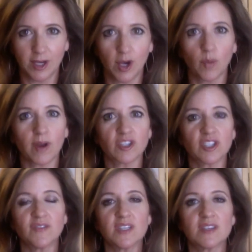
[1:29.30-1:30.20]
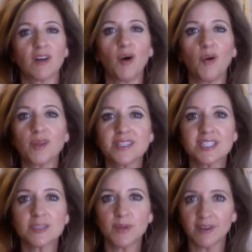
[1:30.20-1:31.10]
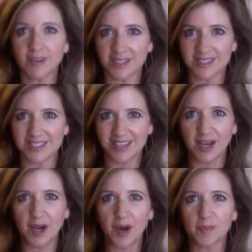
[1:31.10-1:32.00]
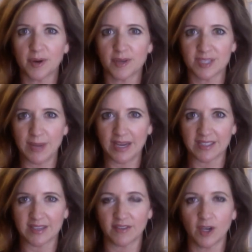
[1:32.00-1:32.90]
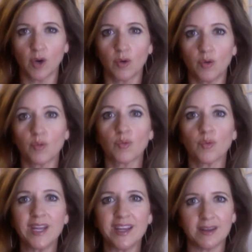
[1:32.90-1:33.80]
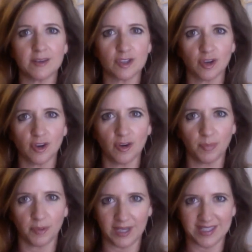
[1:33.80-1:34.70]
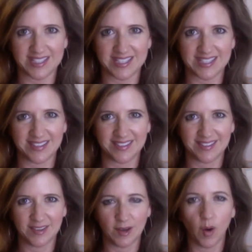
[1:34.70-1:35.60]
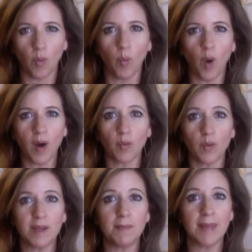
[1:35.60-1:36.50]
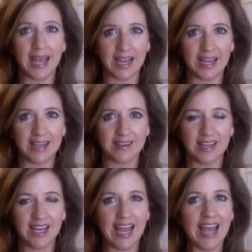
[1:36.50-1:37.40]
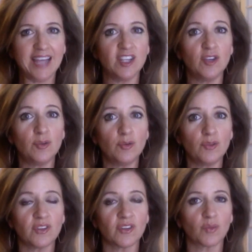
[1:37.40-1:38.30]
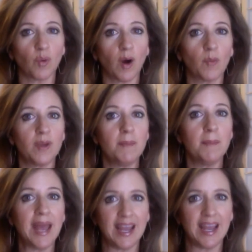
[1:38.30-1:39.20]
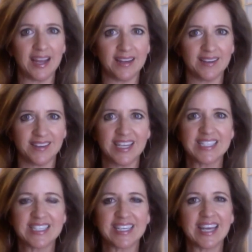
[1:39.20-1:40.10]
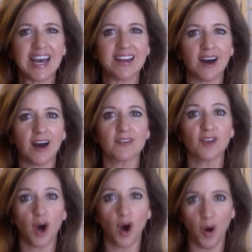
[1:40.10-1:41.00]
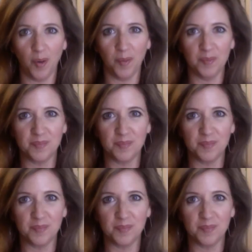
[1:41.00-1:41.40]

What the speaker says: We are shifting to the Holy Spirit's perspective, who reinterprets what we made and uses what we made to get us home.